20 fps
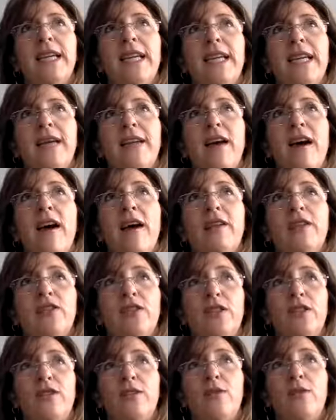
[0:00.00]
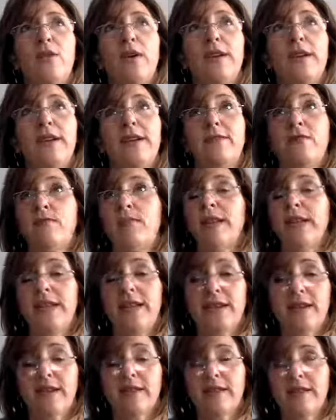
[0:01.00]
And I just so want
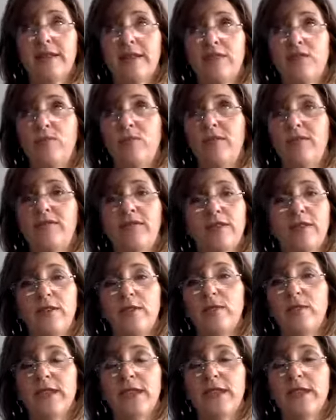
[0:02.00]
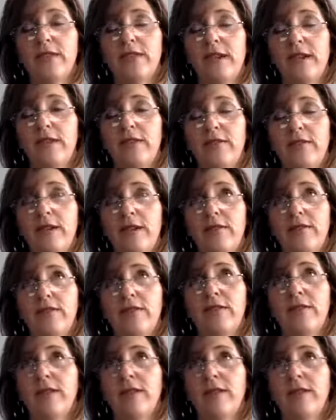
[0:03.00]
everybody else to be filled with this kind of love.